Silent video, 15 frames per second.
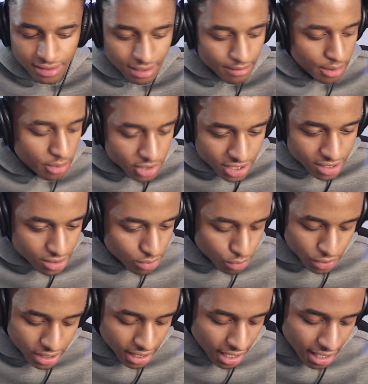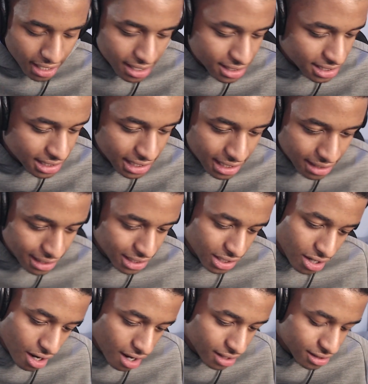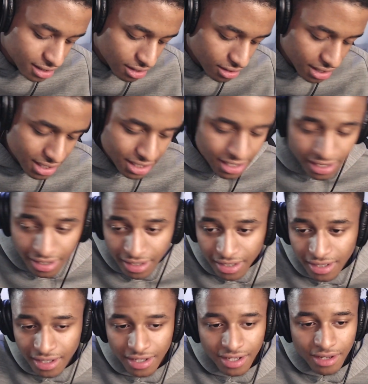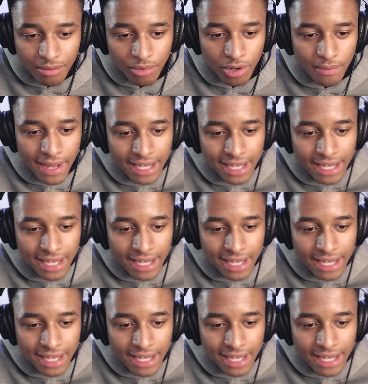Some people just want to get it instantly, and you can't, so they're just gonna put a